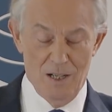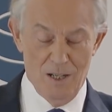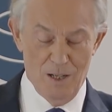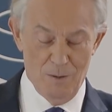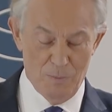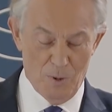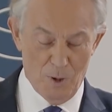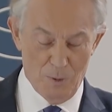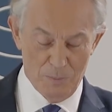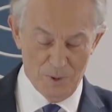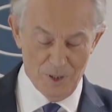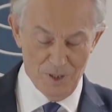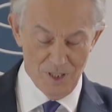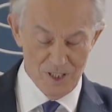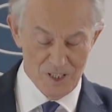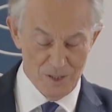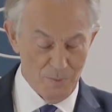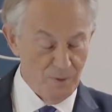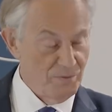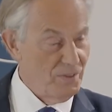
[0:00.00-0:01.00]
a
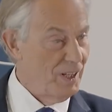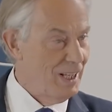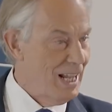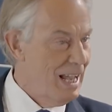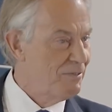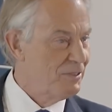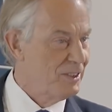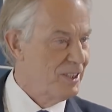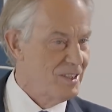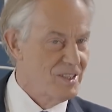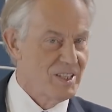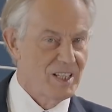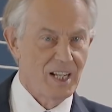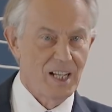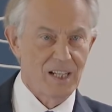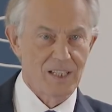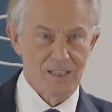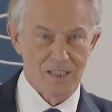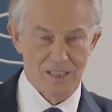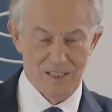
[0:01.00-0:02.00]
populism of the left as the
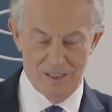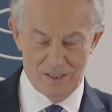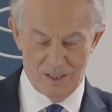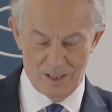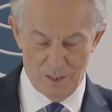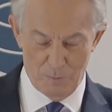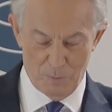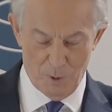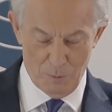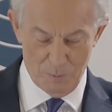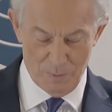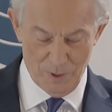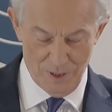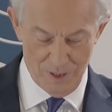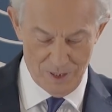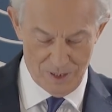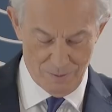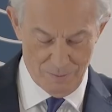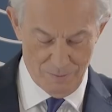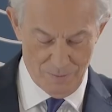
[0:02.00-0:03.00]
answer to the
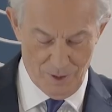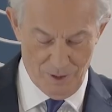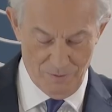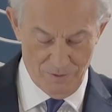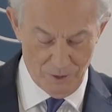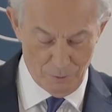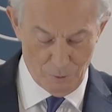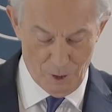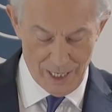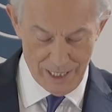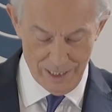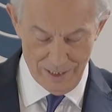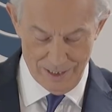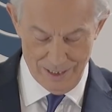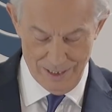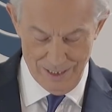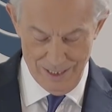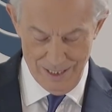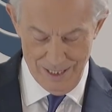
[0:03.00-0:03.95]
populism of the right,